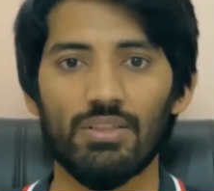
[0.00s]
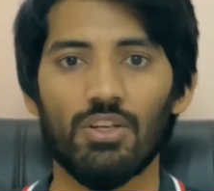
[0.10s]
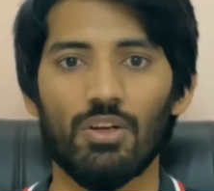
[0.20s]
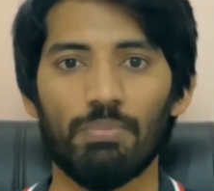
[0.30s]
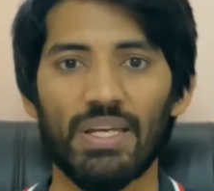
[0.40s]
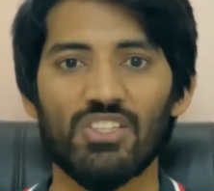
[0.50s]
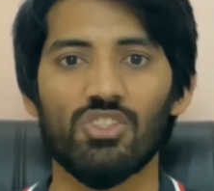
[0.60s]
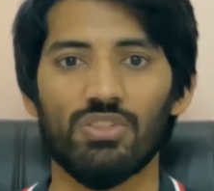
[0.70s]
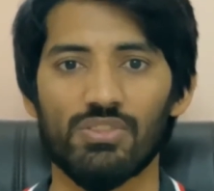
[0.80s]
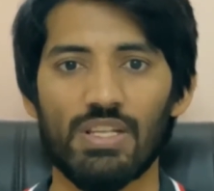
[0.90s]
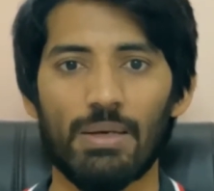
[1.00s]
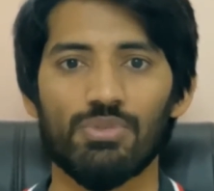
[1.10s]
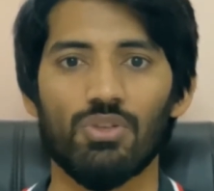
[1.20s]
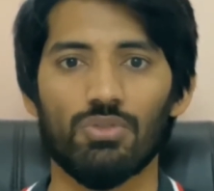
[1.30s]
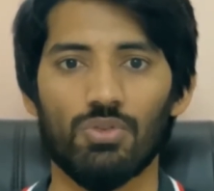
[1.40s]
a picture, a
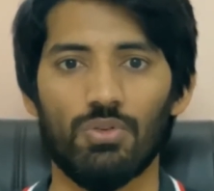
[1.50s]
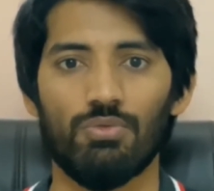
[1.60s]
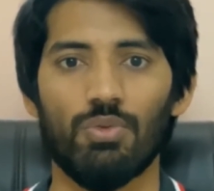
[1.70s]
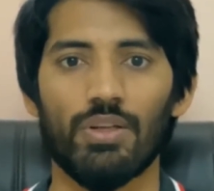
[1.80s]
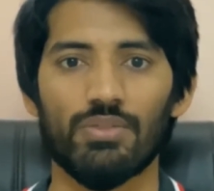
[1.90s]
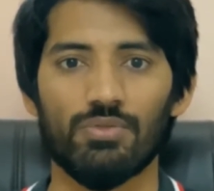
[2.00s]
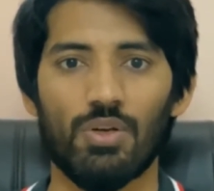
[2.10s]
snapshot of what